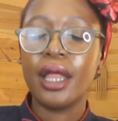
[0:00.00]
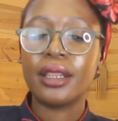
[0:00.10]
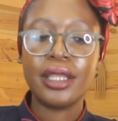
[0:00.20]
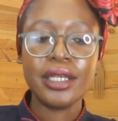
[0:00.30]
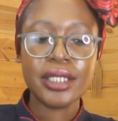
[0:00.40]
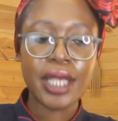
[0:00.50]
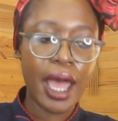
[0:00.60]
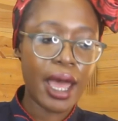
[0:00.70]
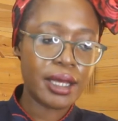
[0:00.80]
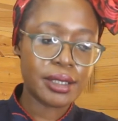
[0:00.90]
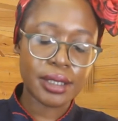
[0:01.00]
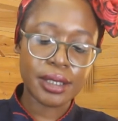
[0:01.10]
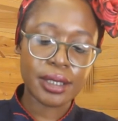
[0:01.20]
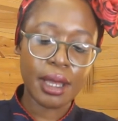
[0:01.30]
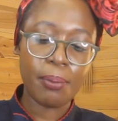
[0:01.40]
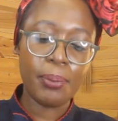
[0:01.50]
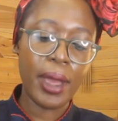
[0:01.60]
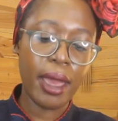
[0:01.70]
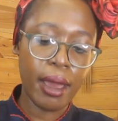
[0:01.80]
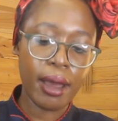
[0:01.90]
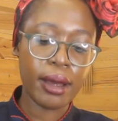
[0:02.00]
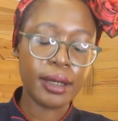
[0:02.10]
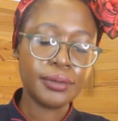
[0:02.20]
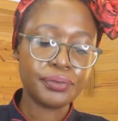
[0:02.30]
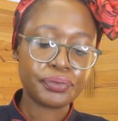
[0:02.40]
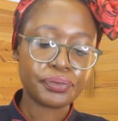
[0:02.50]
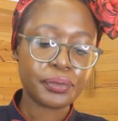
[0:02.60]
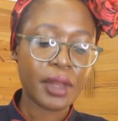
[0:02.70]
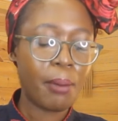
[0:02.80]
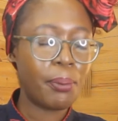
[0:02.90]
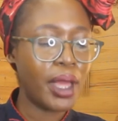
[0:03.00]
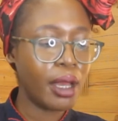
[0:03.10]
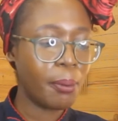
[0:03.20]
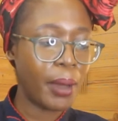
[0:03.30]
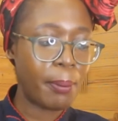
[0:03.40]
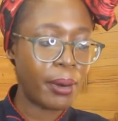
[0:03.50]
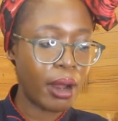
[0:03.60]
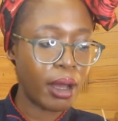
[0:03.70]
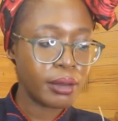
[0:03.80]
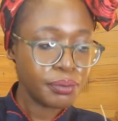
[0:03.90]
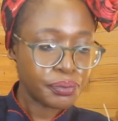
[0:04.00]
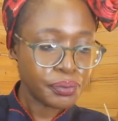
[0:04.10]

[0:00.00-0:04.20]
This has pear, pink pepper,